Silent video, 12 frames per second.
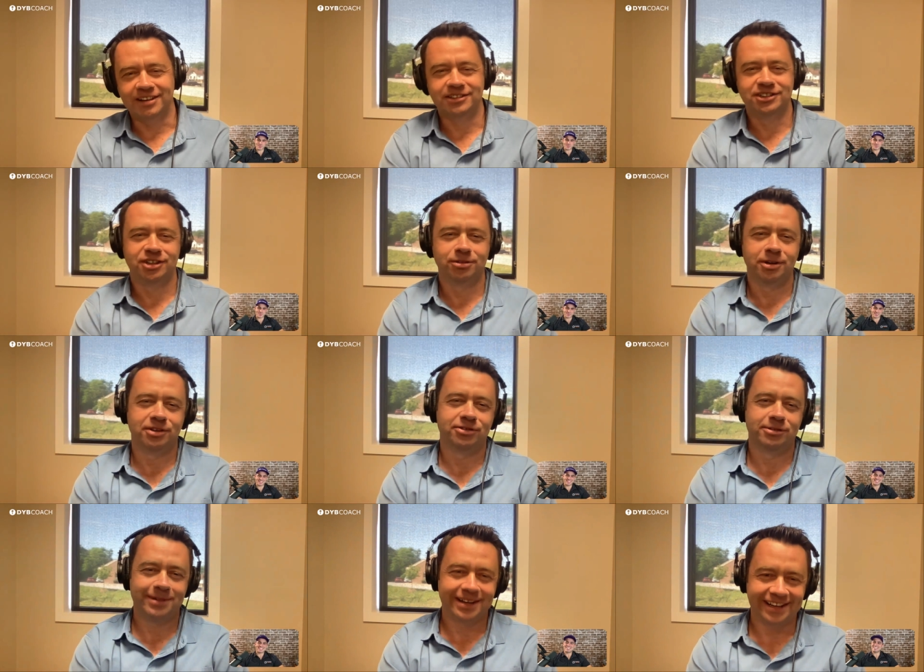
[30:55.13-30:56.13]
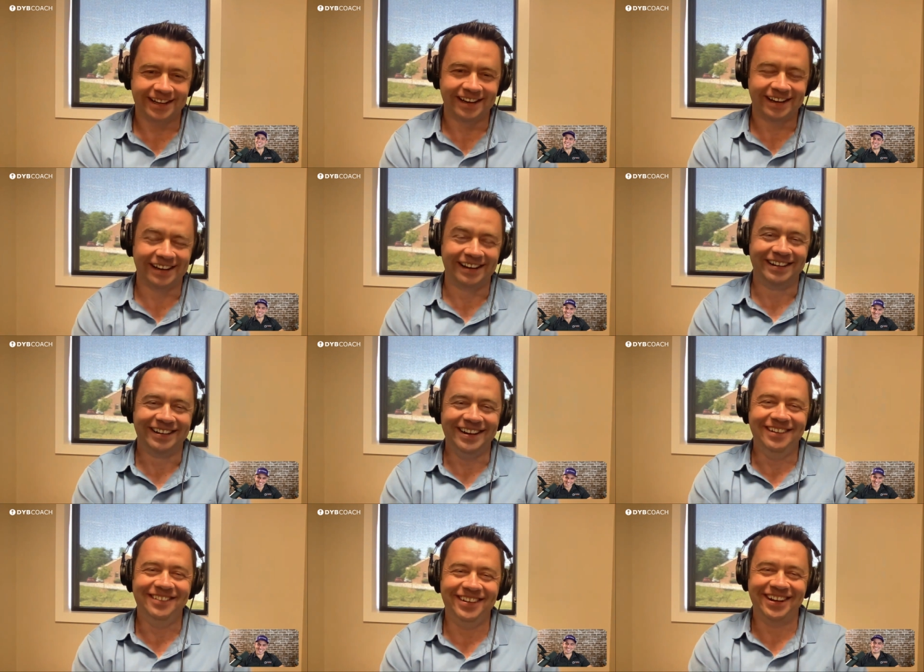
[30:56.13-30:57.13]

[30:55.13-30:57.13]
and she reached for my hand. Yeah, well,